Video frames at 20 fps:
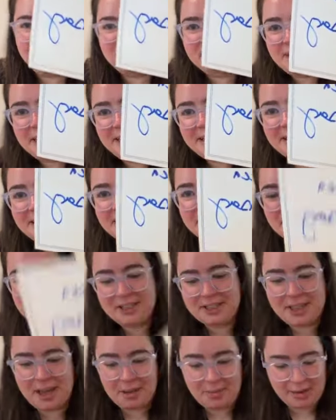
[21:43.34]
I'm getting a
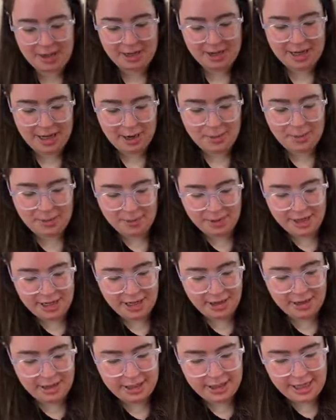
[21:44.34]
little sloppier here, but we're
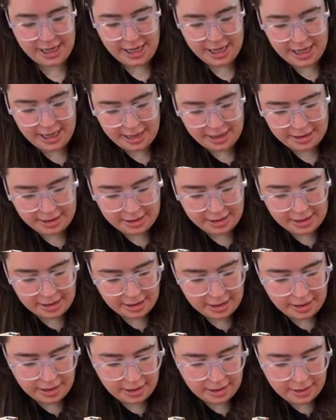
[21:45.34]
nearing the
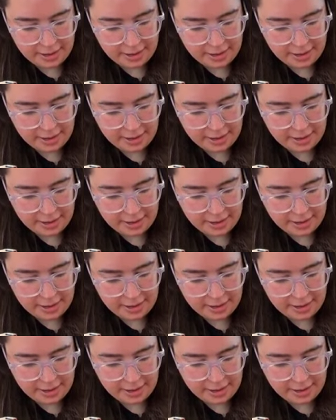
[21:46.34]
end.